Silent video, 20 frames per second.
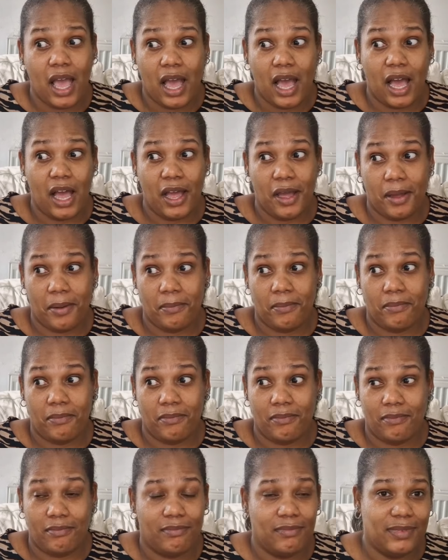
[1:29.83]

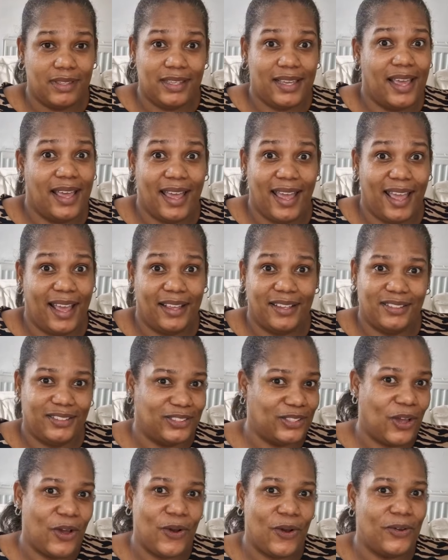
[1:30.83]
Yeah,
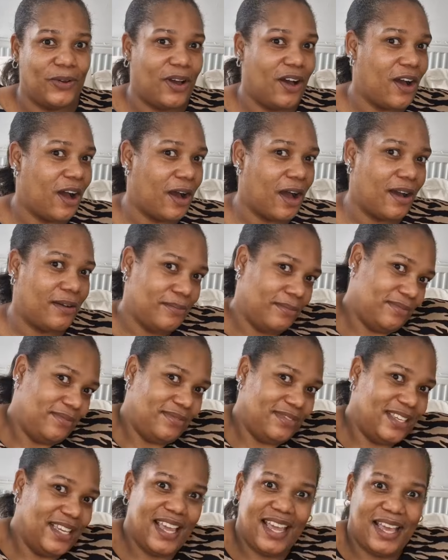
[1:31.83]
so
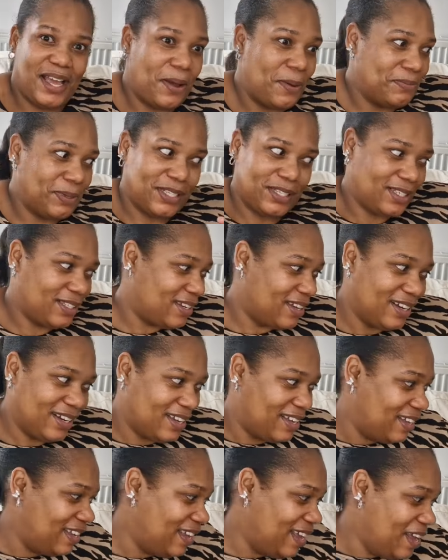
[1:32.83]
yeah, I'm just
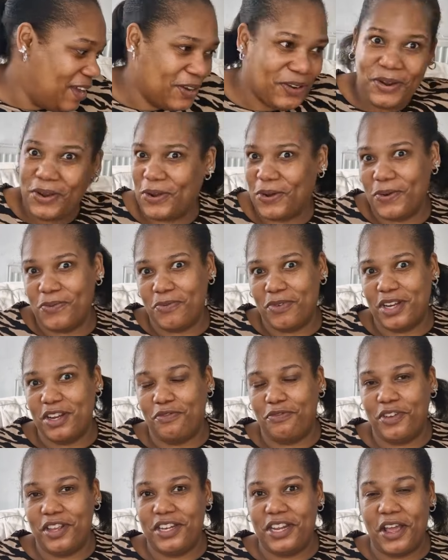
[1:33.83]
gonna crack on with the
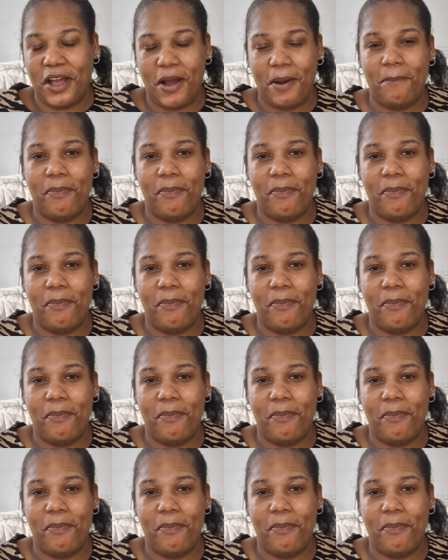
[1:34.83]
video.